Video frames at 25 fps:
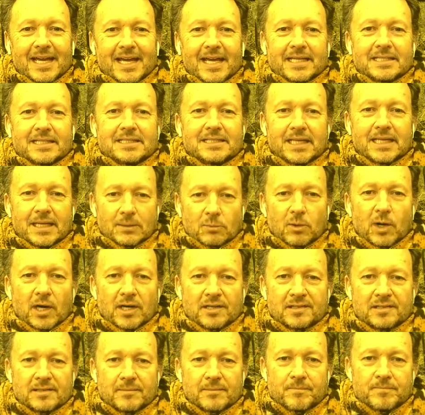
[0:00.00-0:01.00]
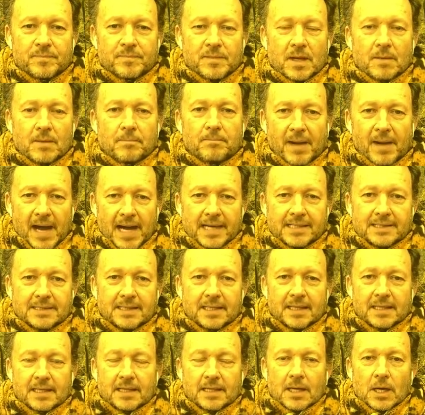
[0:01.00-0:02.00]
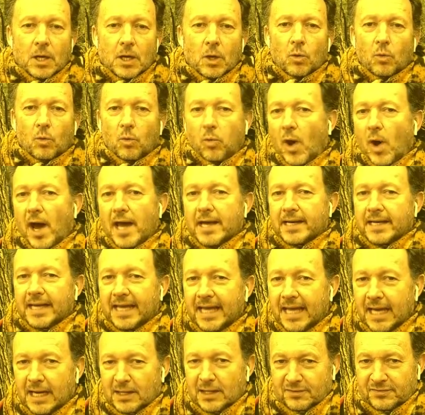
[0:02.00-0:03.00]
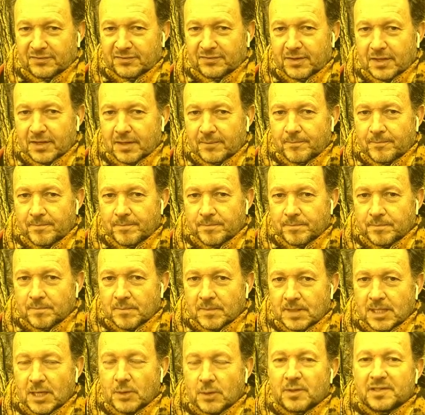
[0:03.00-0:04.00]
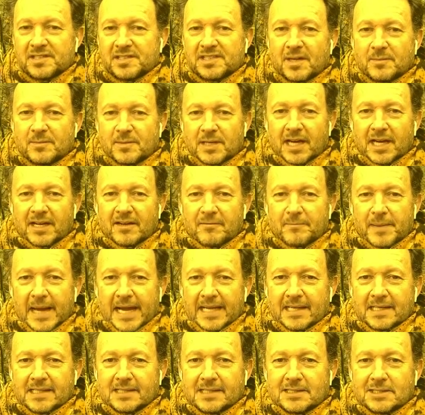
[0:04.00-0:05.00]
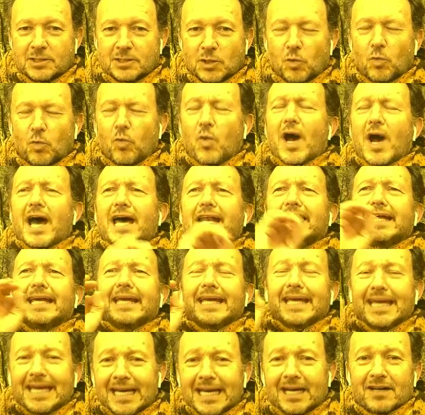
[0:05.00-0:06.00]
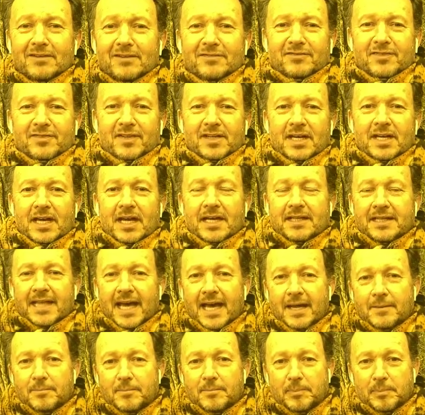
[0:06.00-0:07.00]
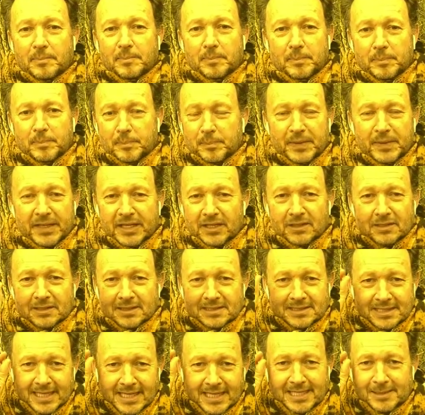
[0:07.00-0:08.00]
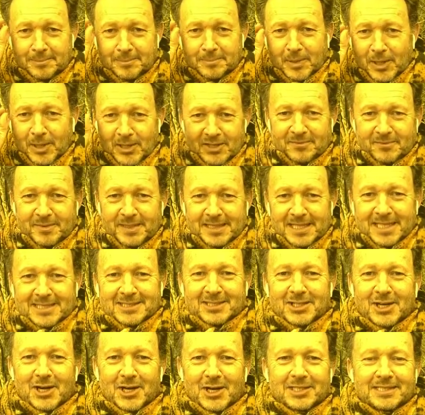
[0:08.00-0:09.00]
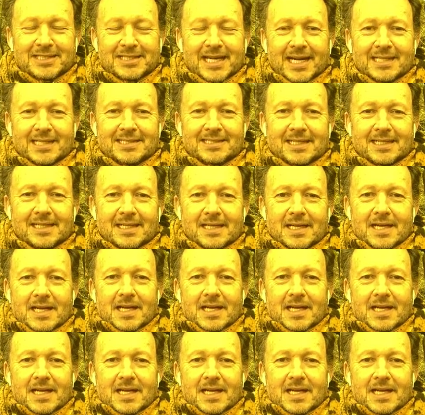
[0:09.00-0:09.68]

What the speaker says: it works. But what if there was some kind of balance? What if that little tiny part of me that's an architect